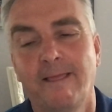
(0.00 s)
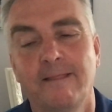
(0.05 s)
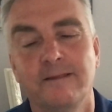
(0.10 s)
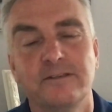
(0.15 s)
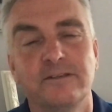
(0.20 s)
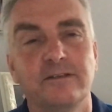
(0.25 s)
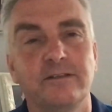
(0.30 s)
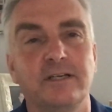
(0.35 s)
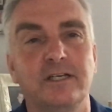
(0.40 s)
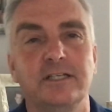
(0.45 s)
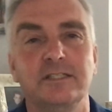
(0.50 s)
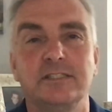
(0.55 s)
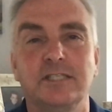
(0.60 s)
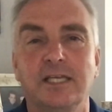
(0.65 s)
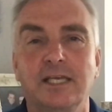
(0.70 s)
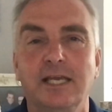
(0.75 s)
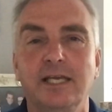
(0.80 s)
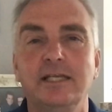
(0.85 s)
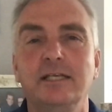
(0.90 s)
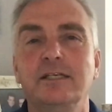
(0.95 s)
so that His
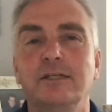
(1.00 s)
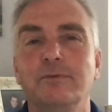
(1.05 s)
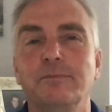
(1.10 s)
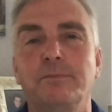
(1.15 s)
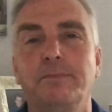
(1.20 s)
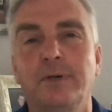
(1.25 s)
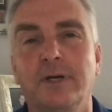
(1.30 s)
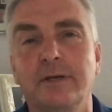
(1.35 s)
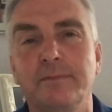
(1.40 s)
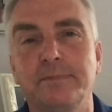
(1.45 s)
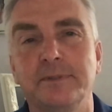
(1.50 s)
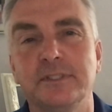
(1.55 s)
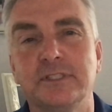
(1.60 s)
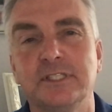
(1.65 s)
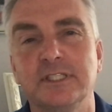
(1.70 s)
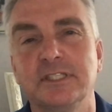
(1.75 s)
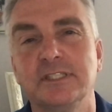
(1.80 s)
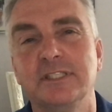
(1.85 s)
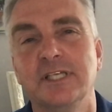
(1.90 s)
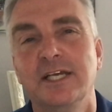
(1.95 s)
kingdom
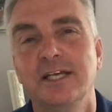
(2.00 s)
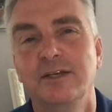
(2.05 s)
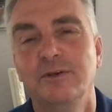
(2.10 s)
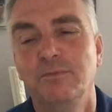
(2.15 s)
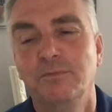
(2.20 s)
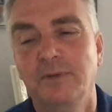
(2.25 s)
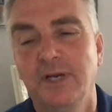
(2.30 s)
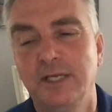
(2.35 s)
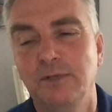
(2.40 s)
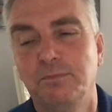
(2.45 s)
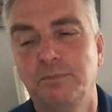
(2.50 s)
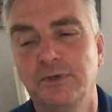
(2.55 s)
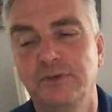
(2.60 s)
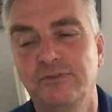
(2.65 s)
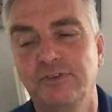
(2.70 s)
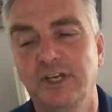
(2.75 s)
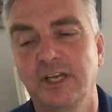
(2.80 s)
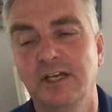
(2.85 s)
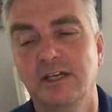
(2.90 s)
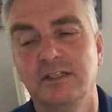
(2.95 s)
purposes might
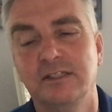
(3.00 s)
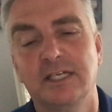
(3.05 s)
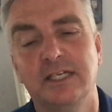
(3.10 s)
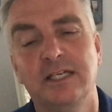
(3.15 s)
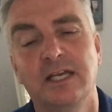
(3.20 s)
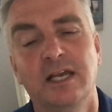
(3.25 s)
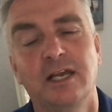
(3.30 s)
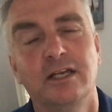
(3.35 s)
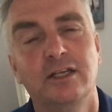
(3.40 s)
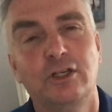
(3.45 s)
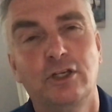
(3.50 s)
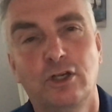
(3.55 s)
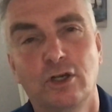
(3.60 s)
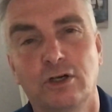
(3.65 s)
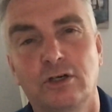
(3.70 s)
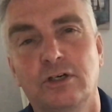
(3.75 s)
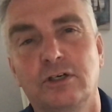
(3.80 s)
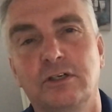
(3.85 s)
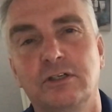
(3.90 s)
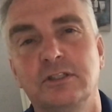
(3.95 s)
prevail, that
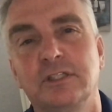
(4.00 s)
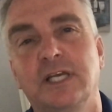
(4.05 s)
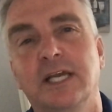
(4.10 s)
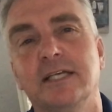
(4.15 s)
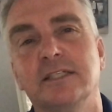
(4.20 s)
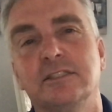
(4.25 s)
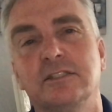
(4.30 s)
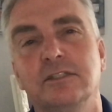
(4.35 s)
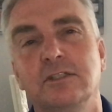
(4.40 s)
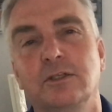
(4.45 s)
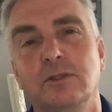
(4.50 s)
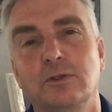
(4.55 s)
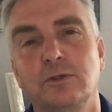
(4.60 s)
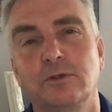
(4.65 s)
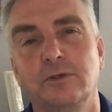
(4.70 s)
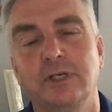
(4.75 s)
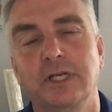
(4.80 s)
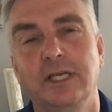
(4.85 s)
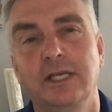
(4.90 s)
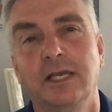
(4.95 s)
God gets the
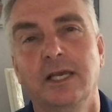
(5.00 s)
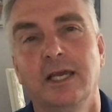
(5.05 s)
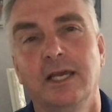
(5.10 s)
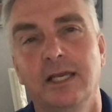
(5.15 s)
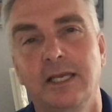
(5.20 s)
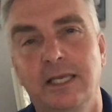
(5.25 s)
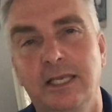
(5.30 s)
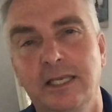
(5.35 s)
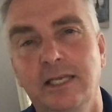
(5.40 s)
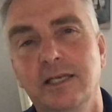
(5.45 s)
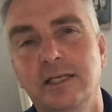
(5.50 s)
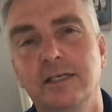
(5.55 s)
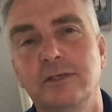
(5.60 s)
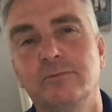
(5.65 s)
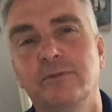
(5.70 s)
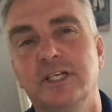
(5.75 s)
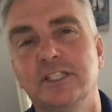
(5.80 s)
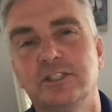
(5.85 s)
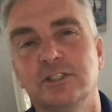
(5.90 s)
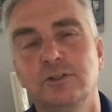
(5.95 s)
glory here
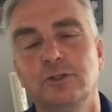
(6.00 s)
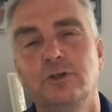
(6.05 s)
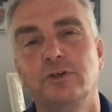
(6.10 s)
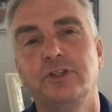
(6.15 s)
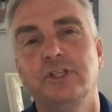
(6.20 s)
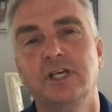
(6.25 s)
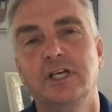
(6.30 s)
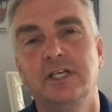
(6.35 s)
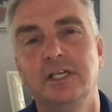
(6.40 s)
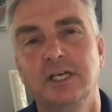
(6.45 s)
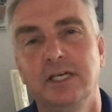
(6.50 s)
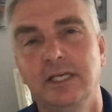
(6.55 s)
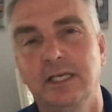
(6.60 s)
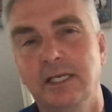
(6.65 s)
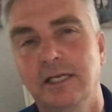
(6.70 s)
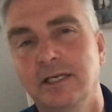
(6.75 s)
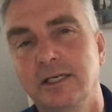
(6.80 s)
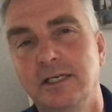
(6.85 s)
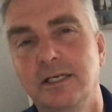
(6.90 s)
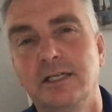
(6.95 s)
in West Lothian,
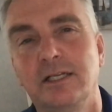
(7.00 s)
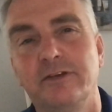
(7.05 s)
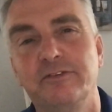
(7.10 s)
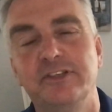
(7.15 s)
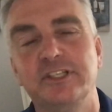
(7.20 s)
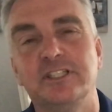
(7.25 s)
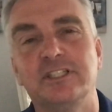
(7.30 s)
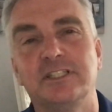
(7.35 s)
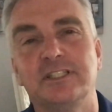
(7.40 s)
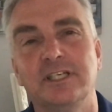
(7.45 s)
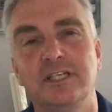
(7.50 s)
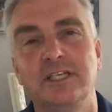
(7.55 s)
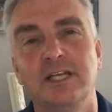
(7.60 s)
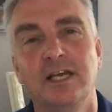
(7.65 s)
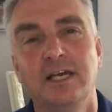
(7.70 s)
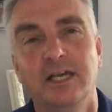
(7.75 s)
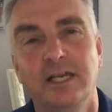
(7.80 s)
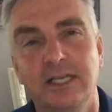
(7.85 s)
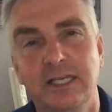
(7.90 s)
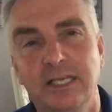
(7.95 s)
here in Livingston,
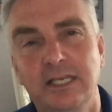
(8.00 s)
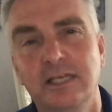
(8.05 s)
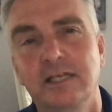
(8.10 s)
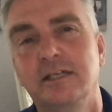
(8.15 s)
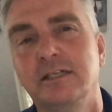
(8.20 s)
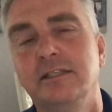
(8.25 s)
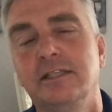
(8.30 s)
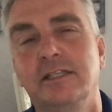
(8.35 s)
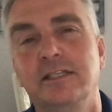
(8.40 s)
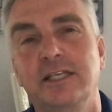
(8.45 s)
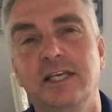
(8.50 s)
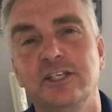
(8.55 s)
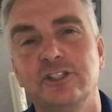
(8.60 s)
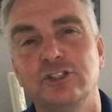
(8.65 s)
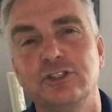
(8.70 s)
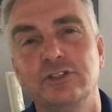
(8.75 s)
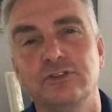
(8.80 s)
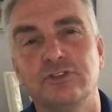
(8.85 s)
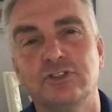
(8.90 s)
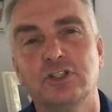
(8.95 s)
here in the
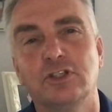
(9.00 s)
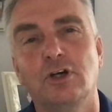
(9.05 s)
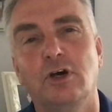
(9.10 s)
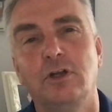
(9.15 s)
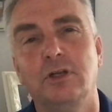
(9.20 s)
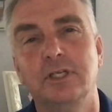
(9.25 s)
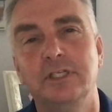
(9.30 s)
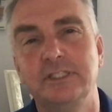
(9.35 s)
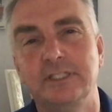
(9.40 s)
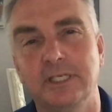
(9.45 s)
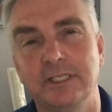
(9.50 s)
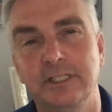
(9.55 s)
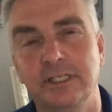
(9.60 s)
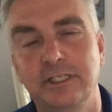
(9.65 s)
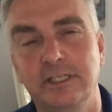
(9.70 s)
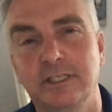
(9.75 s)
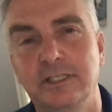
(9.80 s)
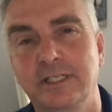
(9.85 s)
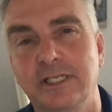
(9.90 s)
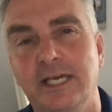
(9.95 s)
nation of Scotland, in the
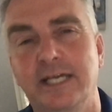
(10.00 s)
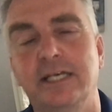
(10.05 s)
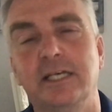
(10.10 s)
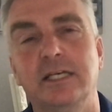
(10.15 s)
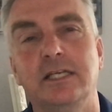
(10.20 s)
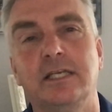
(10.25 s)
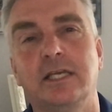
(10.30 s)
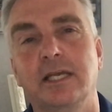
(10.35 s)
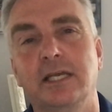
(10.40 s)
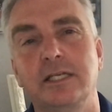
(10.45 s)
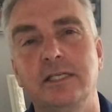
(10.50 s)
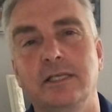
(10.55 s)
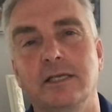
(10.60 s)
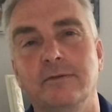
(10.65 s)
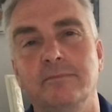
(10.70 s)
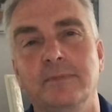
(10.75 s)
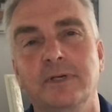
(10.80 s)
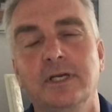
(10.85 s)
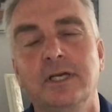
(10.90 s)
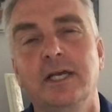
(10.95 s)
United
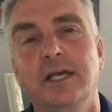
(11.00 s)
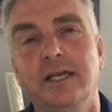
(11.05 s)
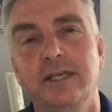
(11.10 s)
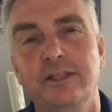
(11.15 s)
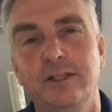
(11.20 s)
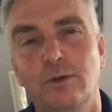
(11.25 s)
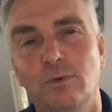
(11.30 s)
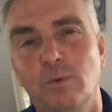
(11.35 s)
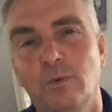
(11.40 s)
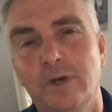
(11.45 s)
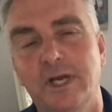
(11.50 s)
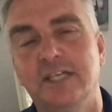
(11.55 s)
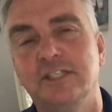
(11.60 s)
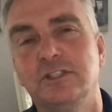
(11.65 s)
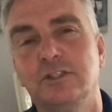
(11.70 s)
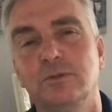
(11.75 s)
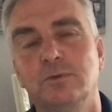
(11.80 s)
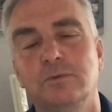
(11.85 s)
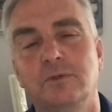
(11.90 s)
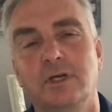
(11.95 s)
Kingdom, in the
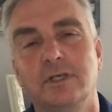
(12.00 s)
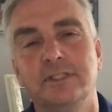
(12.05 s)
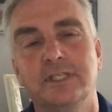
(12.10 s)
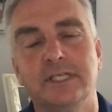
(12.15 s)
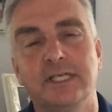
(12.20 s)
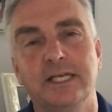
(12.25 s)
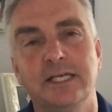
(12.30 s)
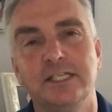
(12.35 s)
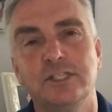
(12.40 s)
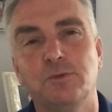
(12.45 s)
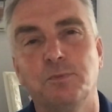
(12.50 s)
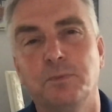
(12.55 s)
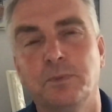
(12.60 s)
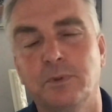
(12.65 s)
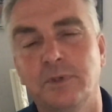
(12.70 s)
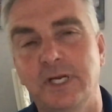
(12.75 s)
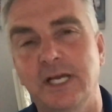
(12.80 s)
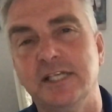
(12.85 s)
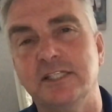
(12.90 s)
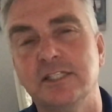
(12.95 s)
Western world, that His
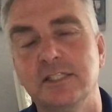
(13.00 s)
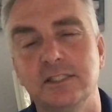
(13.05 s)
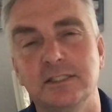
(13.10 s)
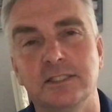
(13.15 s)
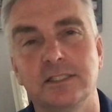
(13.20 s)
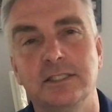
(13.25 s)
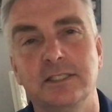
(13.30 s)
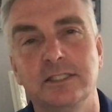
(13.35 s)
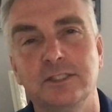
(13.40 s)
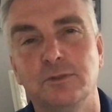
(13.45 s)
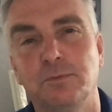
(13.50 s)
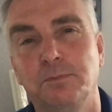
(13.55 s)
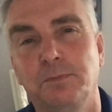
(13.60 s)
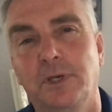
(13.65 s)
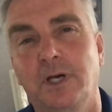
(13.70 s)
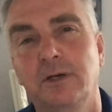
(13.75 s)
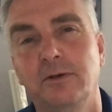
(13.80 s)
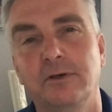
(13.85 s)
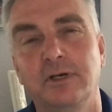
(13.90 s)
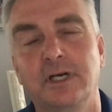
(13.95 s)
presence and His
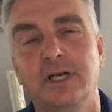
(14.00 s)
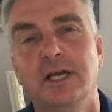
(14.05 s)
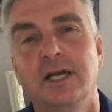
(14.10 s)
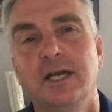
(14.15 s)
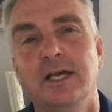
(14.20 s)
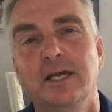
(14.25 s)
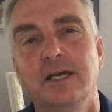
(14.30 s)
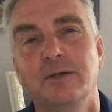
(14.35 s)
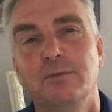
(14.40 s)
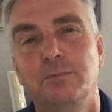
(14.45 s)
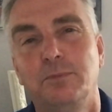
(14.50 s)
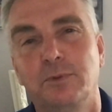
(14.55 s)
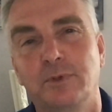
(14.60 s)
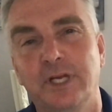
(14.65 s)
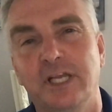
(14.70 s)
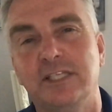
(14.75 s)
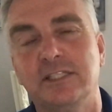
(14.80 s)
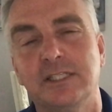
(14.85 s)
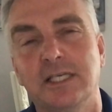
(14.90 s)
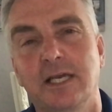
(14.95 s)
power
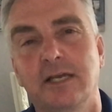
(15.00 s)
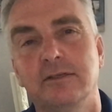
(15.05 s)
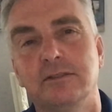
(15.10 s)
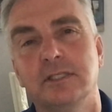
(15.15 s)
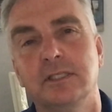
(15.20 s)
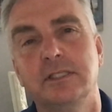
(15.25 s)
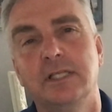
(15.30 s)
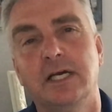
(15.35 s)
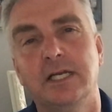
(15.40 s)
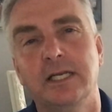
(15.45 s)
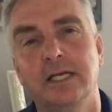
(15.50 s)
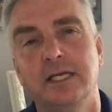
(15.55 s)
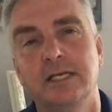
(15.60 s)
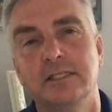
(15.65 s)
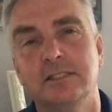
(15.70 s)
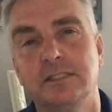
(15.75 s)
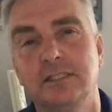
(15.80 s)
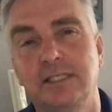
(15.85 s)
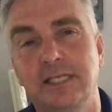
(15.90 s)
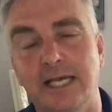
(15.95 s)
breaks out, and that
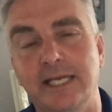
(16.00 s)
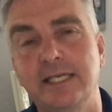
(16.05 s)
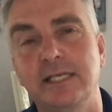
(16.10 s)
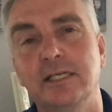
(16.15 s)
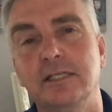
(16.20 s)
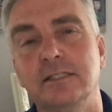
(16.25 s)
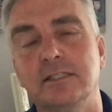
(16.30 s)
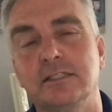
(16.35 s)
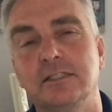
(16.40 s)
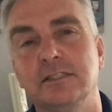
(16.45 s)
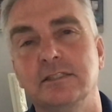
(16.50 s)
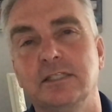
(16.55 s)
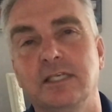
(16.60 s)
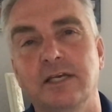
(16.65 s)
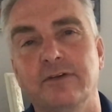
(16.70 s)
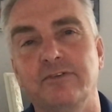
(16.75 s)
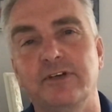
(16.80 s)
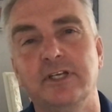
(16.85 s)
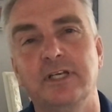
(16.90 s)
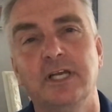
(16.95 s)
His guidance is
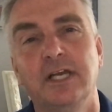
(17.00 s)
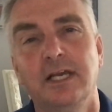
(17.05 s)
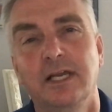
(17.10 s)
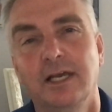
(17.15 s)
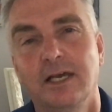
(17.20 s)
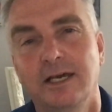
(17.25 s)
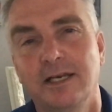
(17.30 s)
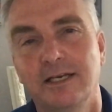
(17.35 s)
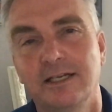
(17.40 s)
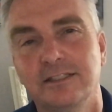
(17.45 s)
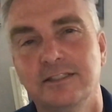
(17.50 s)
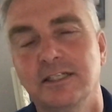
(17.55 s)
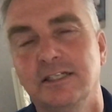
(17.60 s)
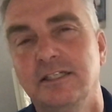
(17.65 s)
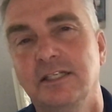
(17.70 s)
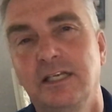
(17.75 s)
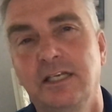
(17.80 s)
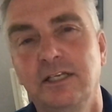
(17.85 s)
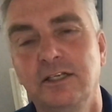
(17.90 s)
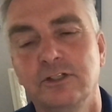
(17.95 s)
given and it's
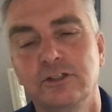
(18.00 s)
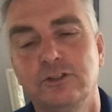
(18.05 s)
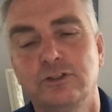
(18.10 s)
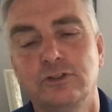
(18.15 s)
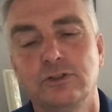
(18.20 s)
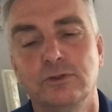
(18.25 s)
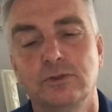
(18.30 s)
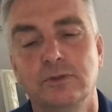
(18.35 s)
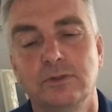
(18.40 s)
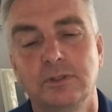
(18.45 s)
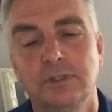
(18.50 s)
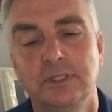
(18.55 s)
adhered to.